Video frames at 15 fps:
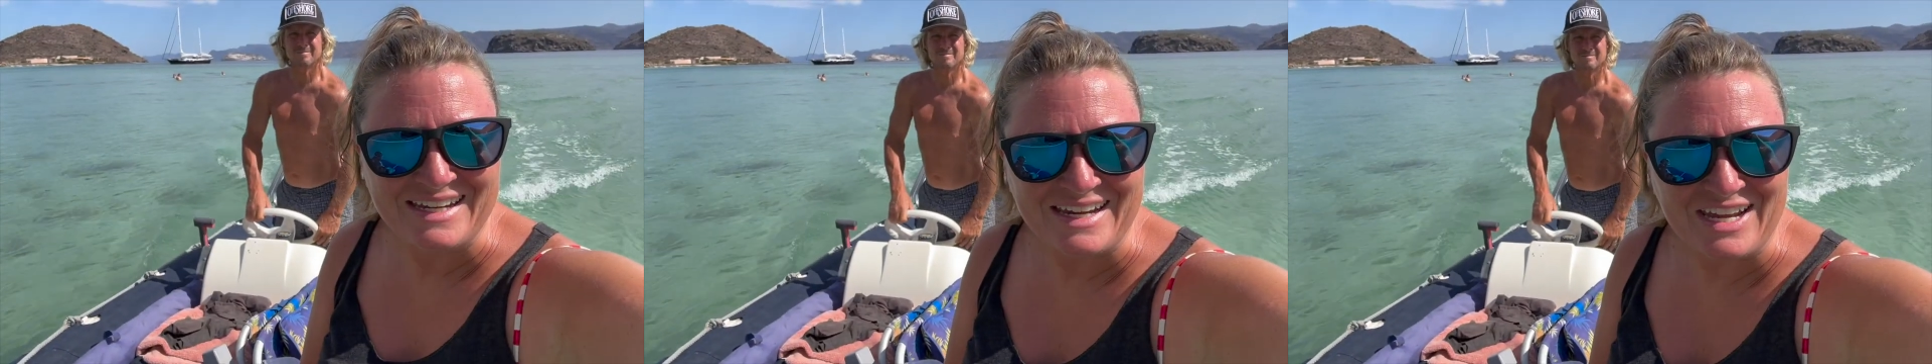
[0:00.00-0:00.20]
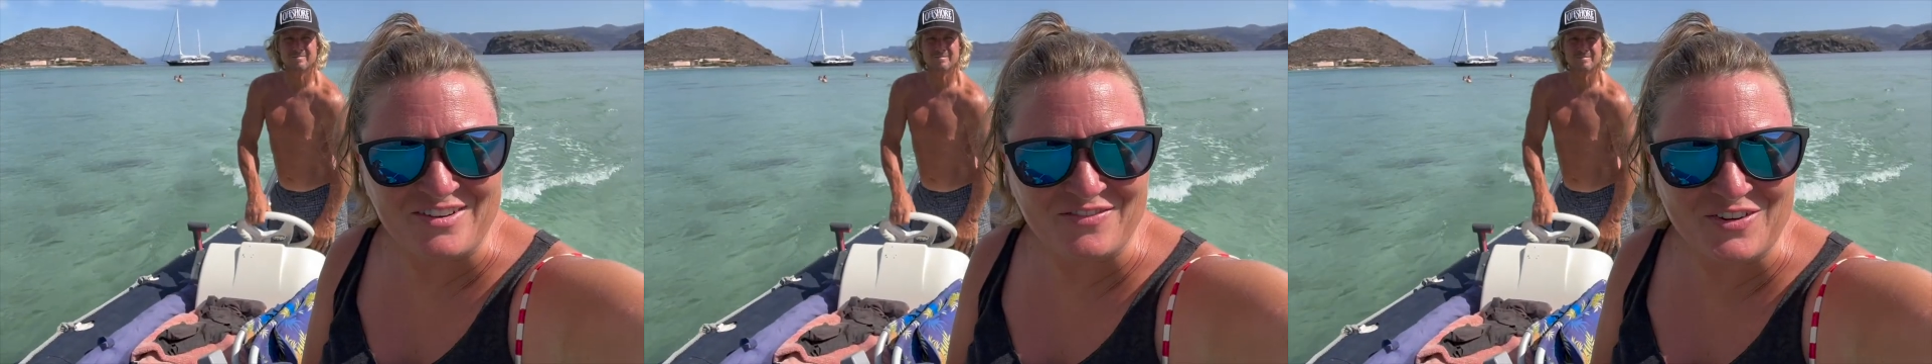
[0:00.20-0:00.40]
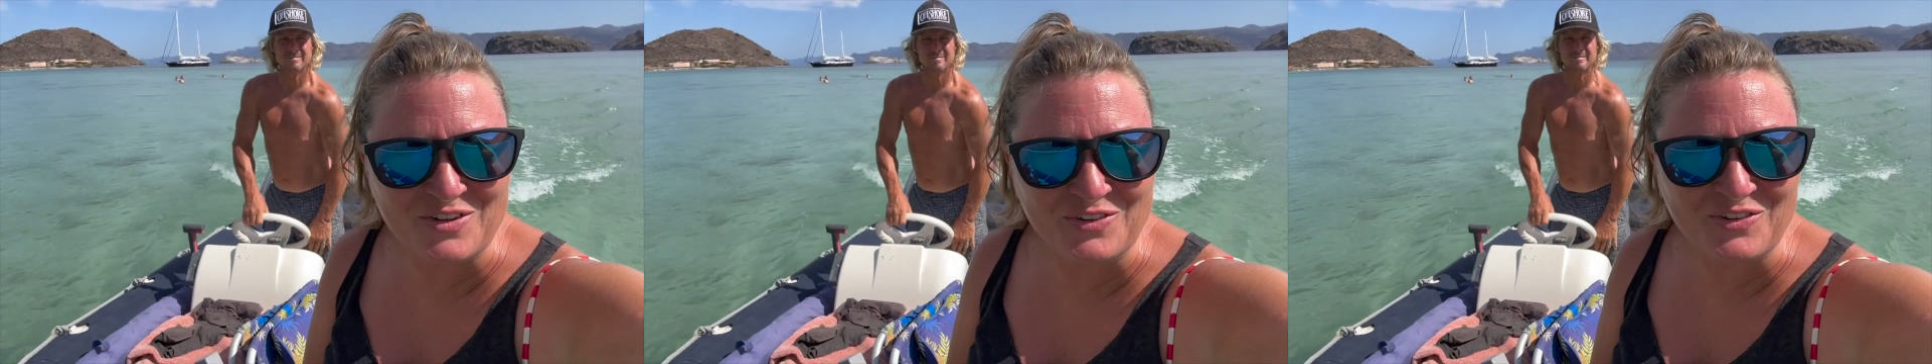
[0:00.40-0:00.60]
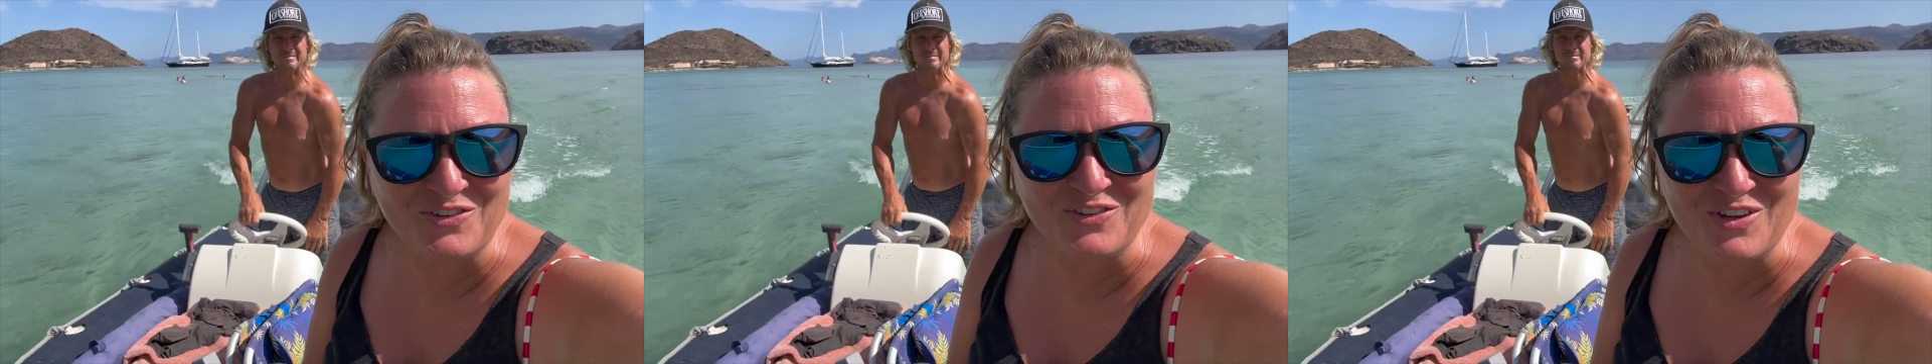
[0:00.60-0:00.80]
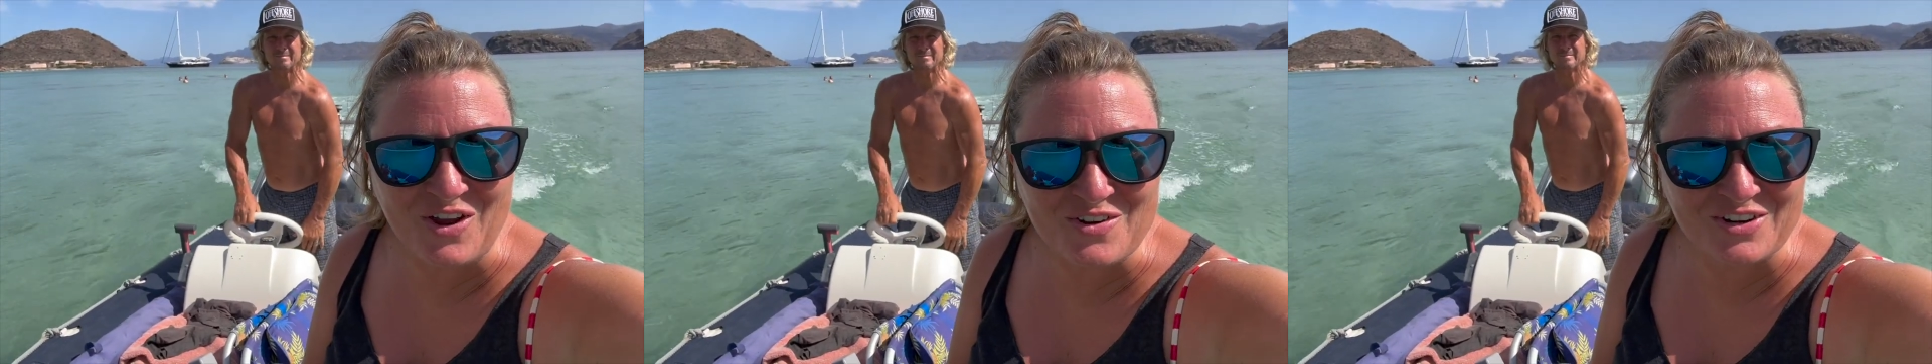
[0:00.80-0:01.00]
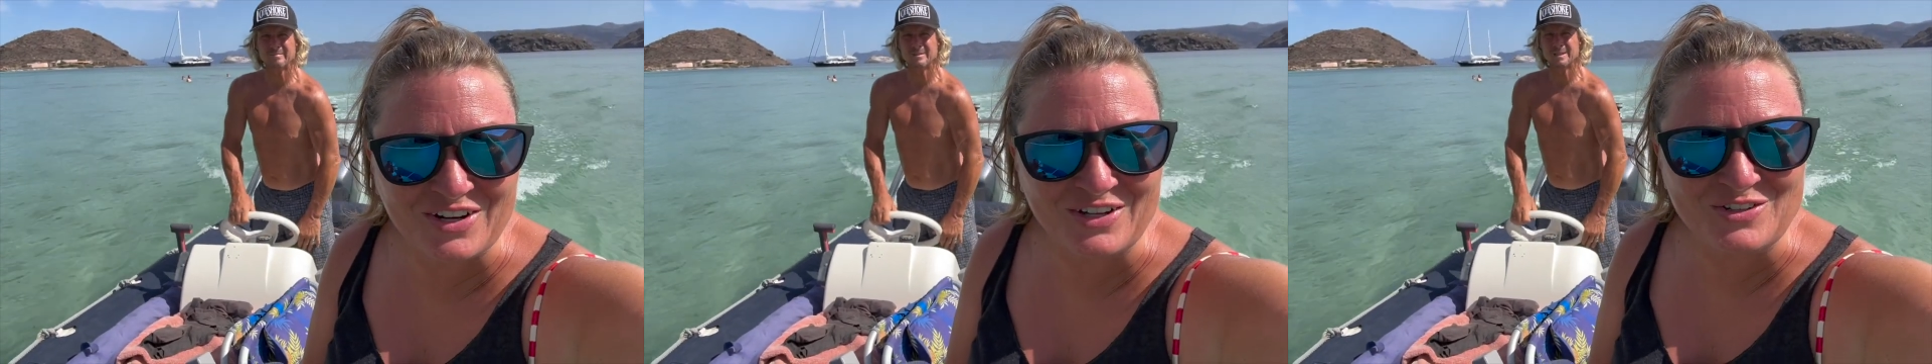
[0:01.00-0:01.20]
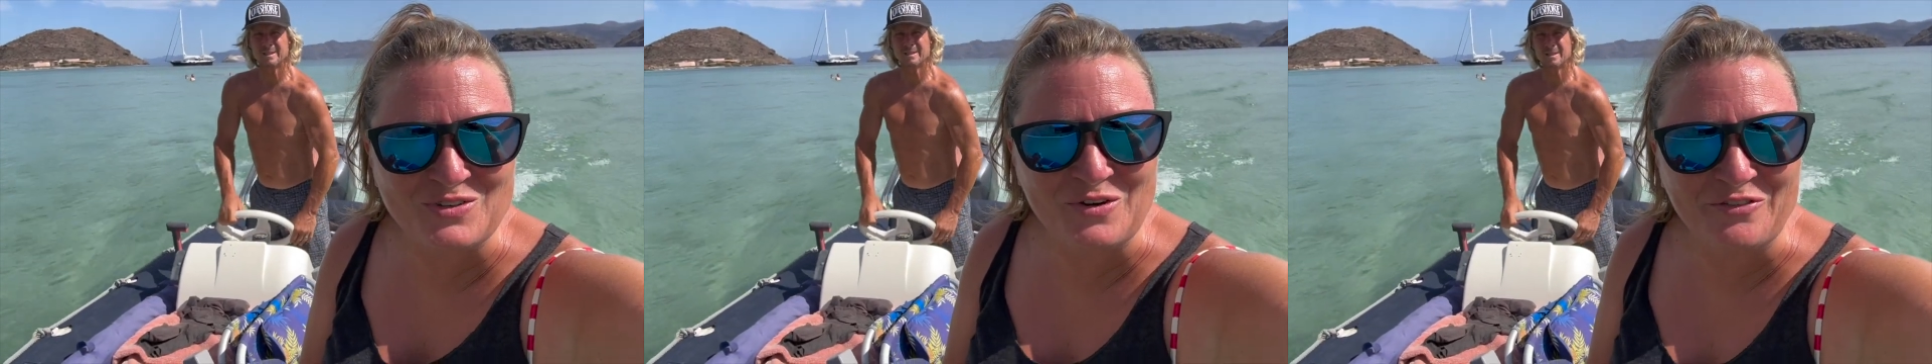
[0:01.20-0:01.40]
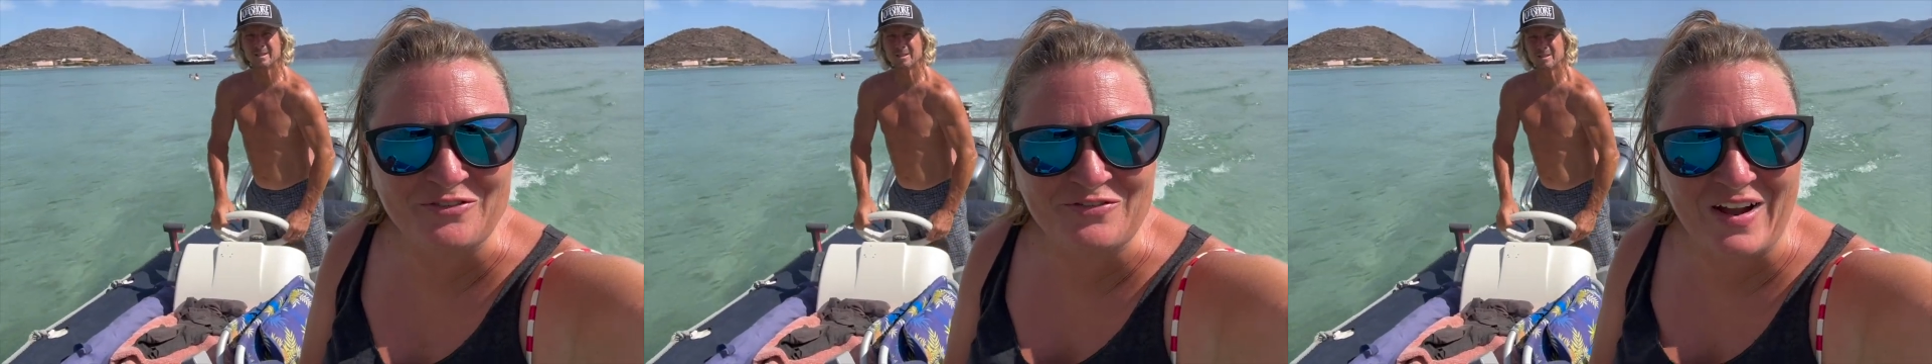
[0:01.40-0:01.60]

It feels so good to have